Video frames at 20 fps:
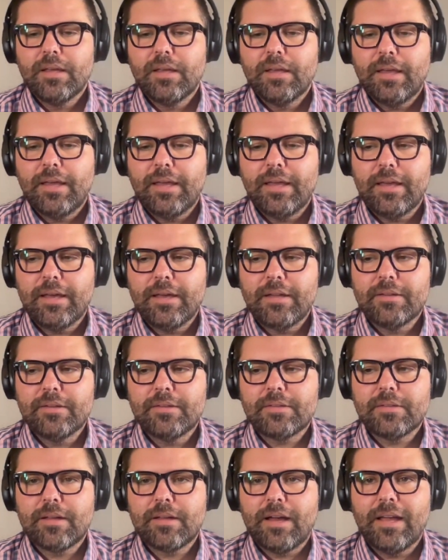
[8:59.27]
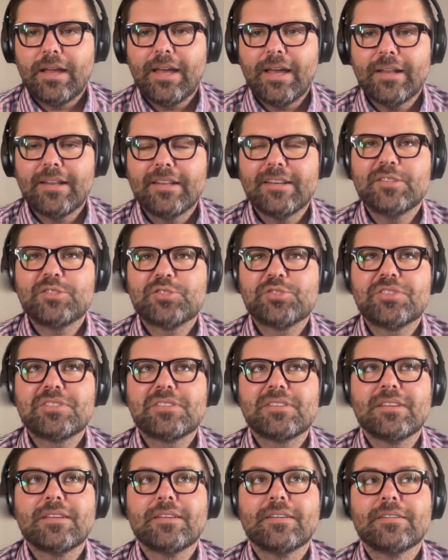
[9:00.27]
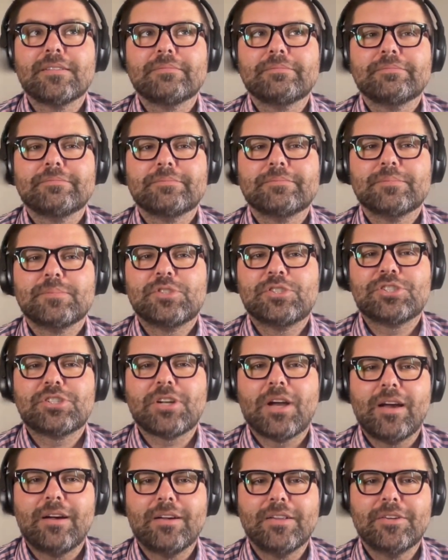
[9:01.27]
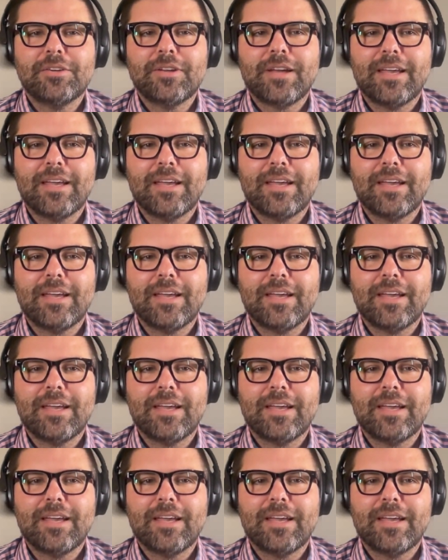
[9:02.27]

And I had an interesting childhood.